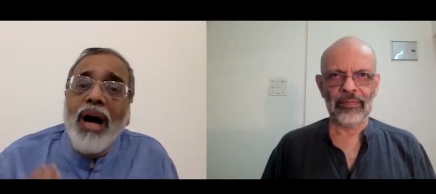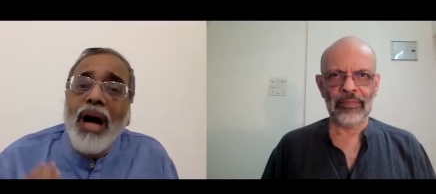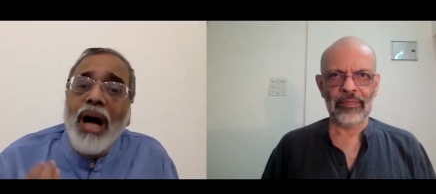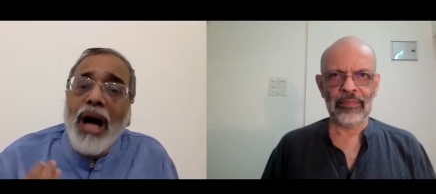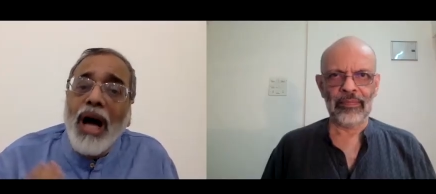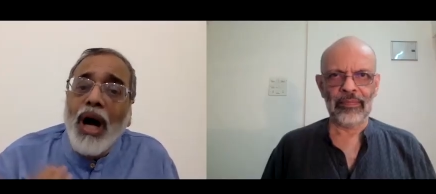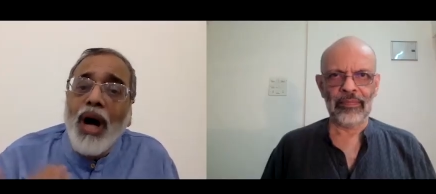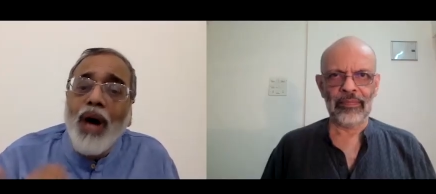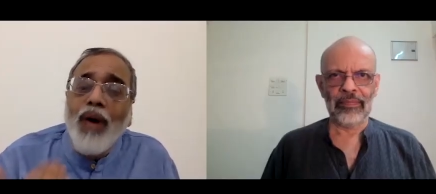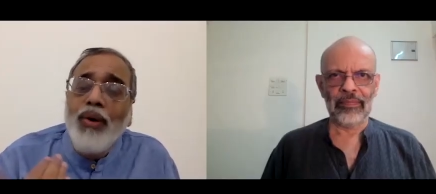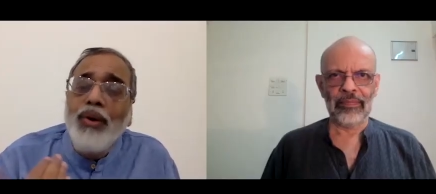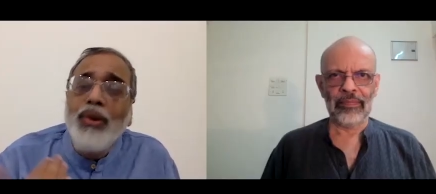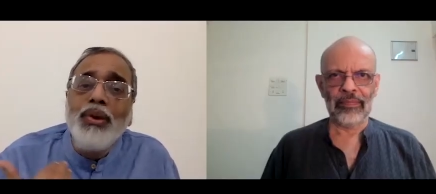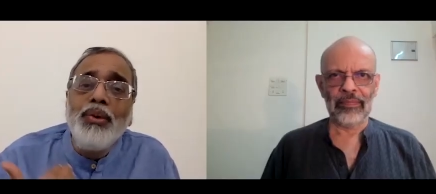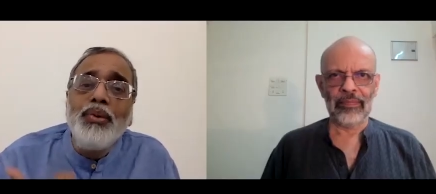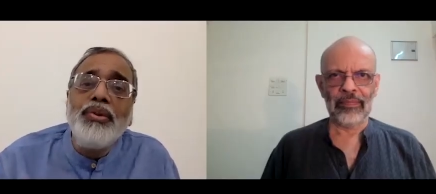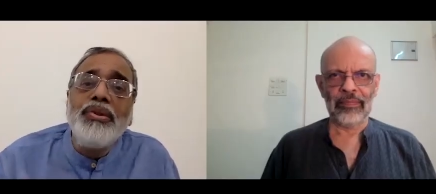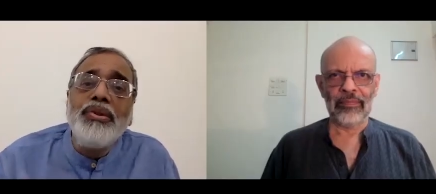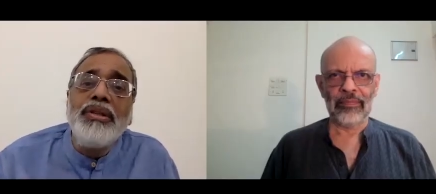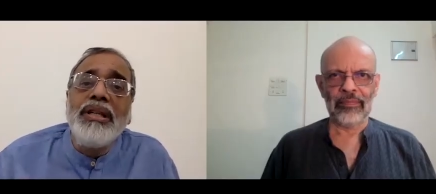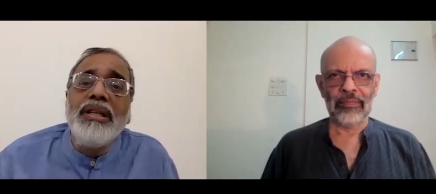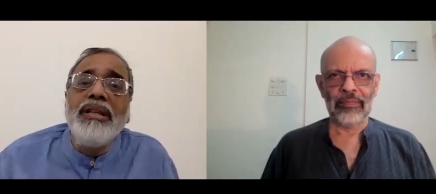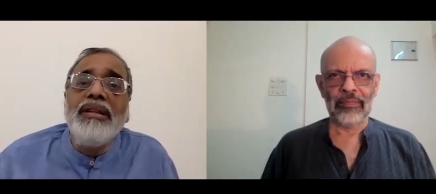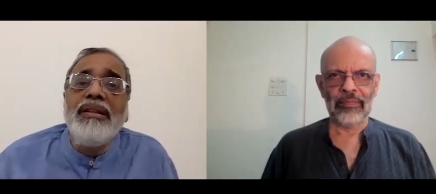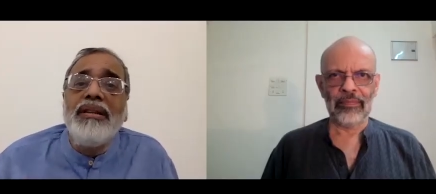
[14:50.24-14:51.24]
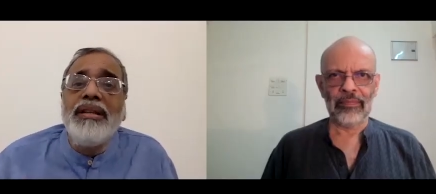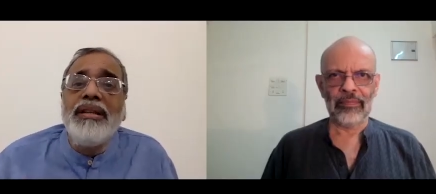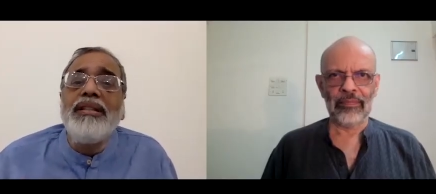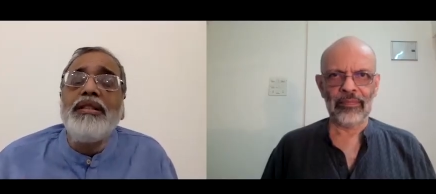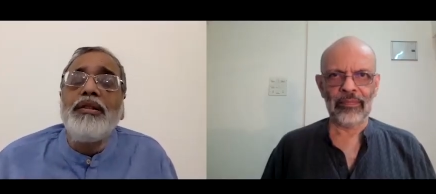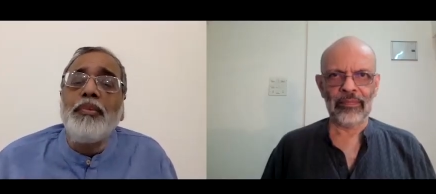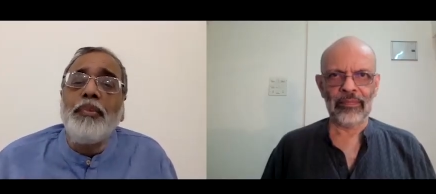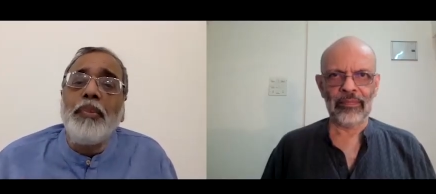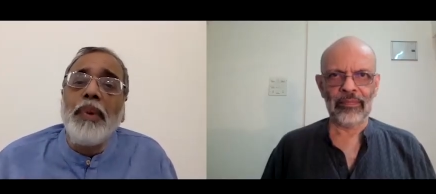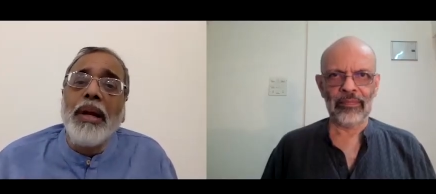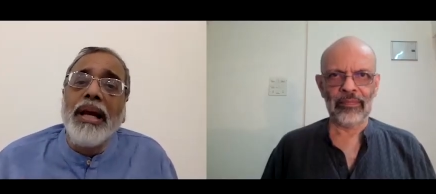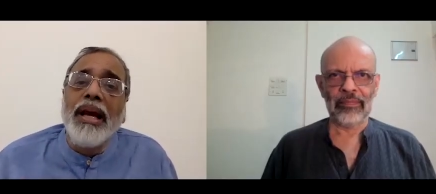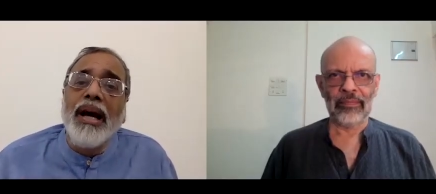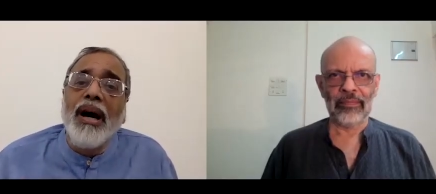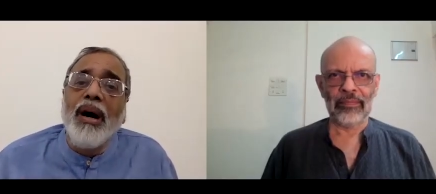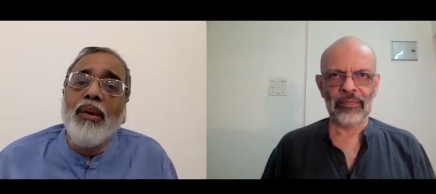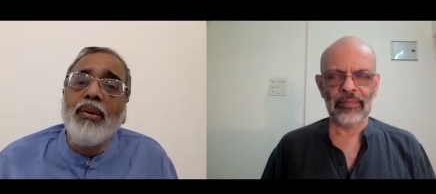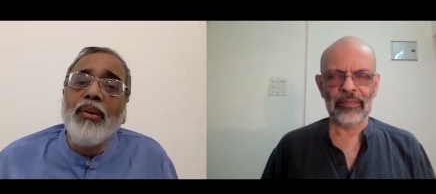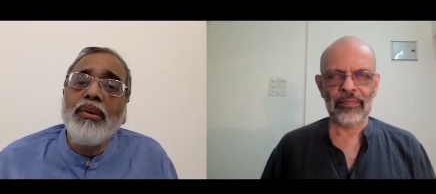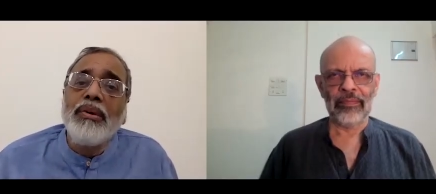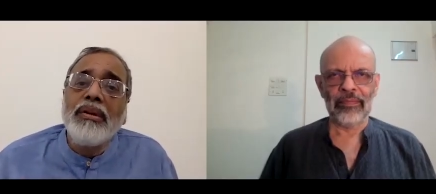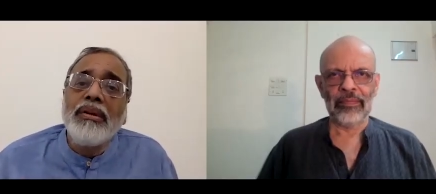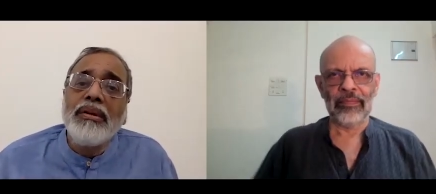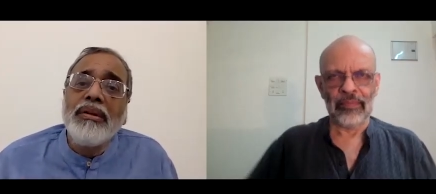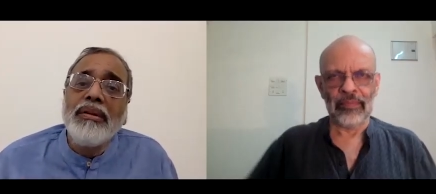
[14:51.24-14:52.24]
Speaker 1: How do you see this play out?
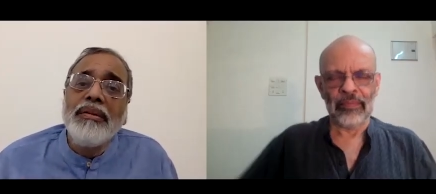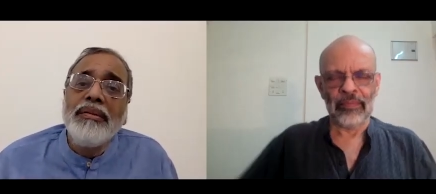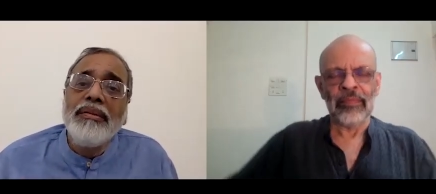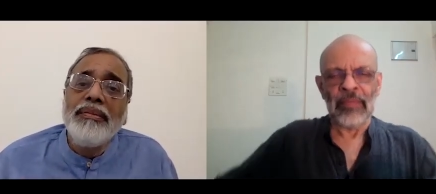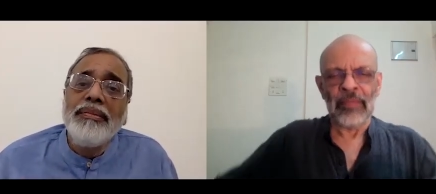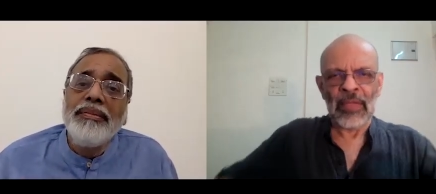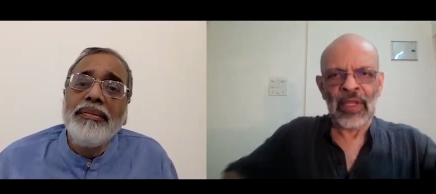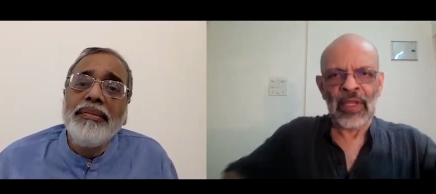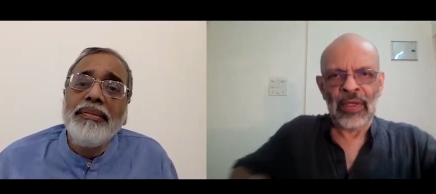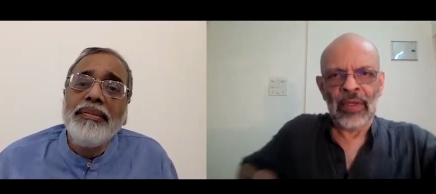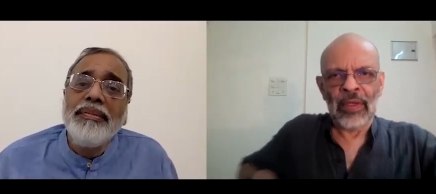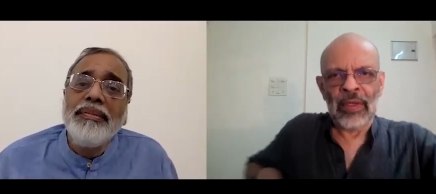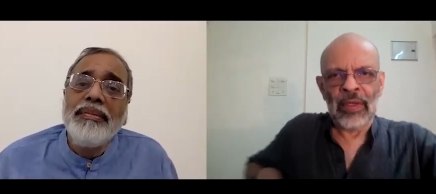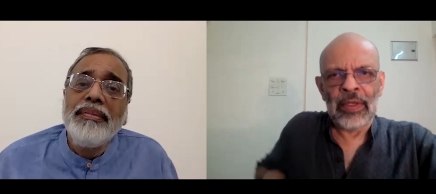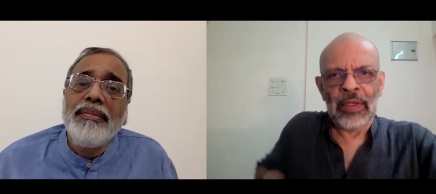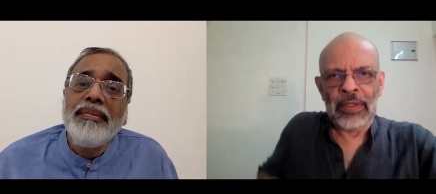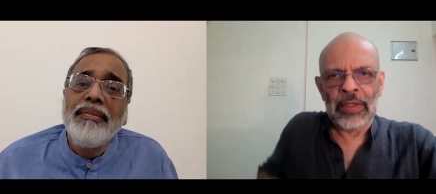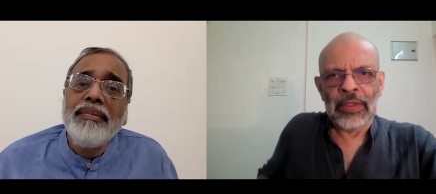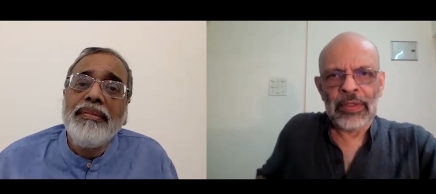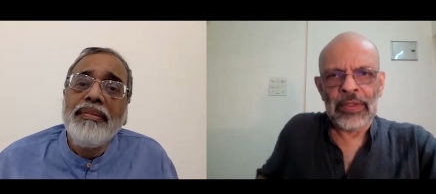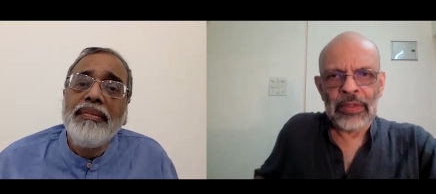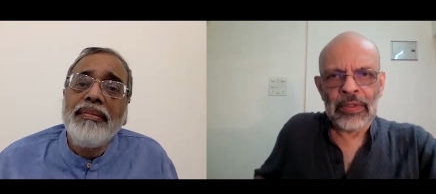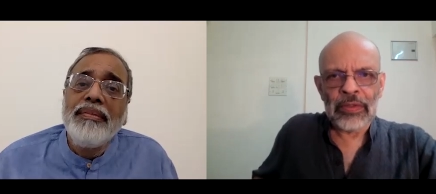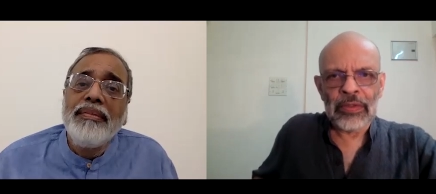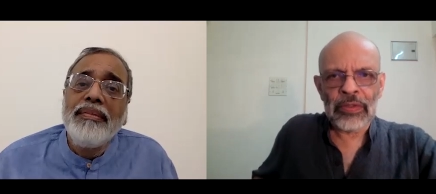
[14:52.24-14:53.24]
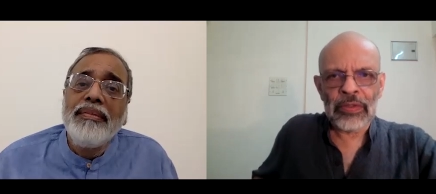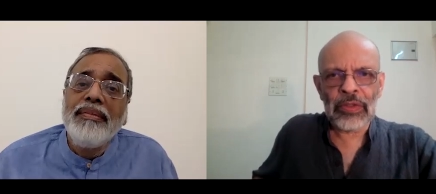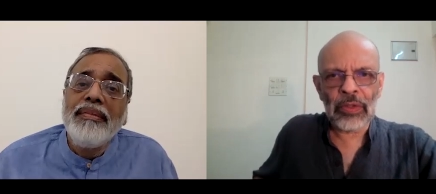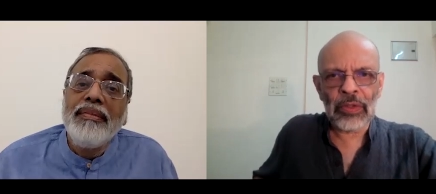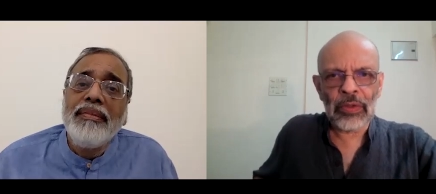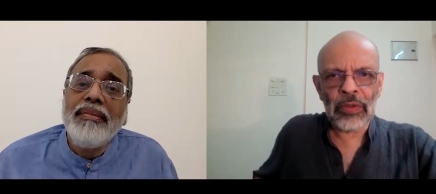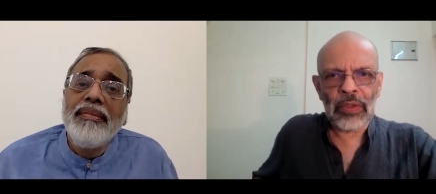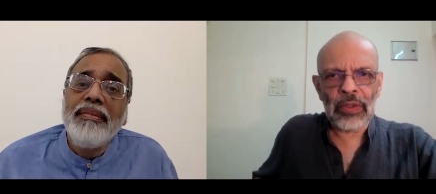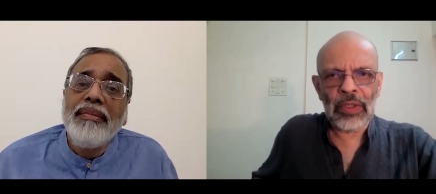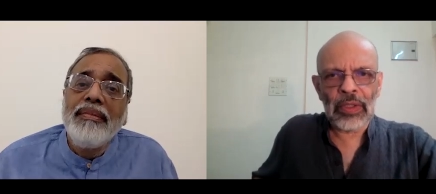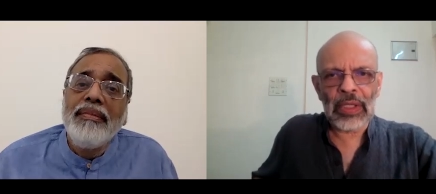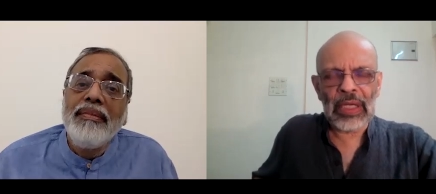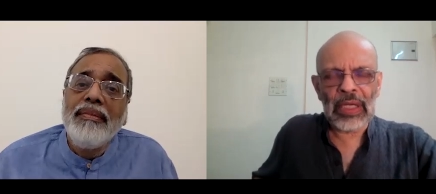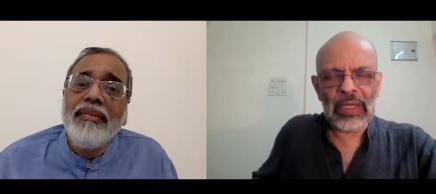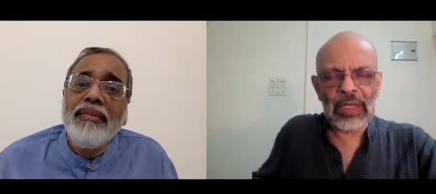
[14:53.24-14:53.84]
Speaker 2: So,